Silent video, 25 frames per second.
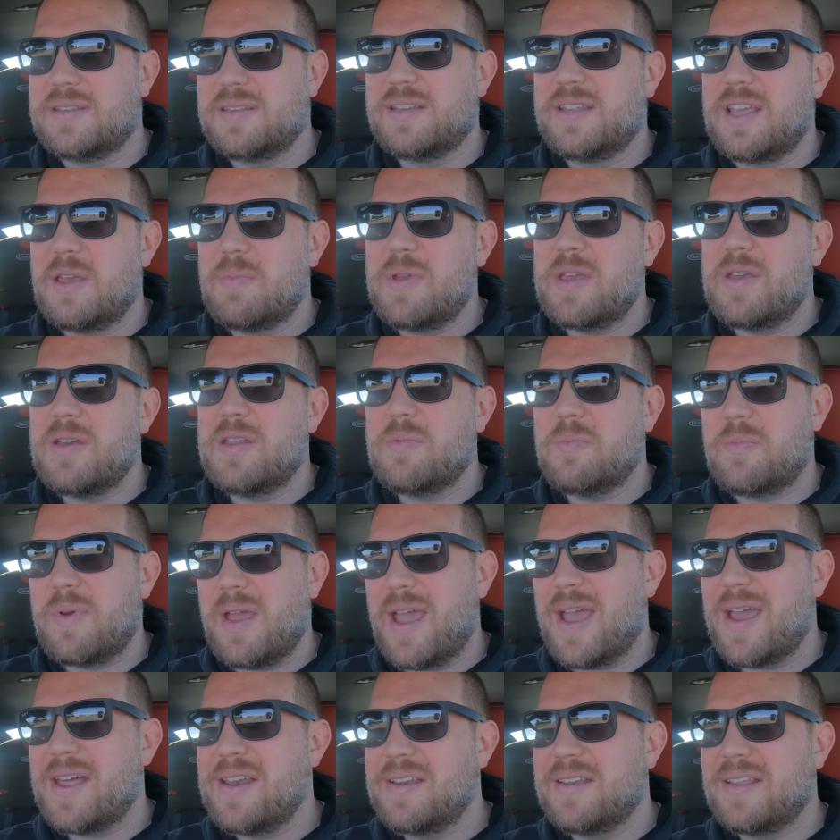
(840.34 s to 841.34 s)
can be good and
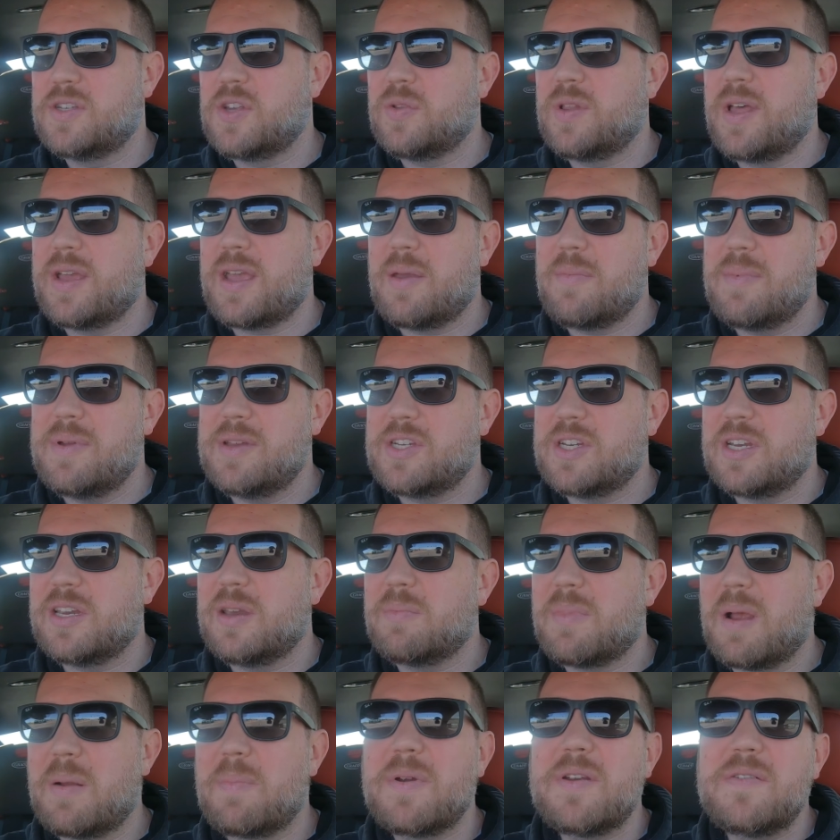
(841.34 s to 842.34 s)
bad. So like I mentioned
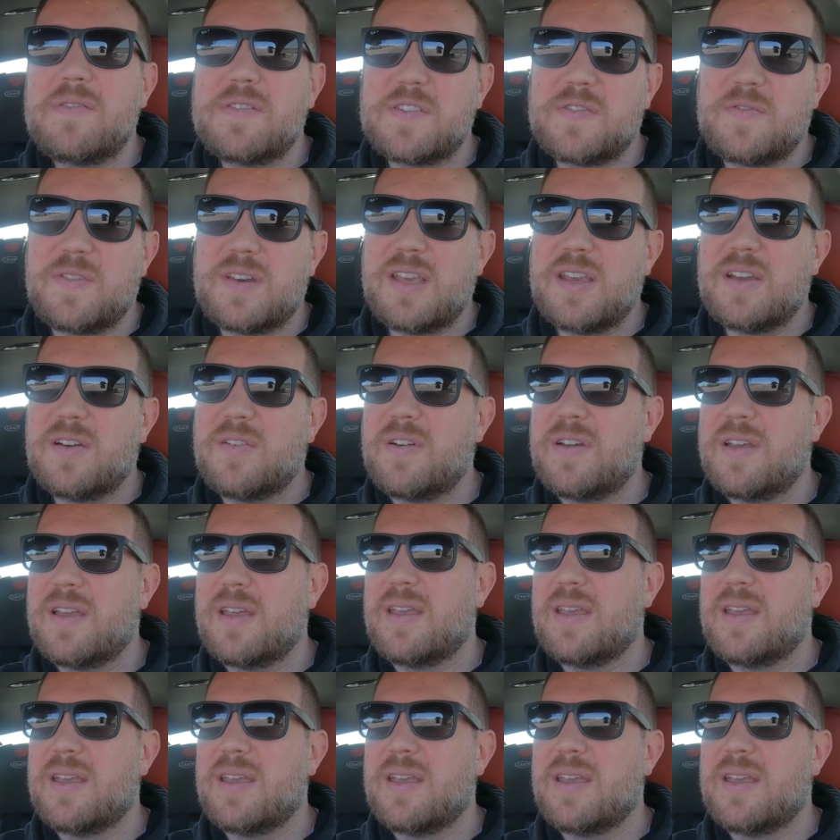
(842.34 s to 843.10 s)
in my previous video,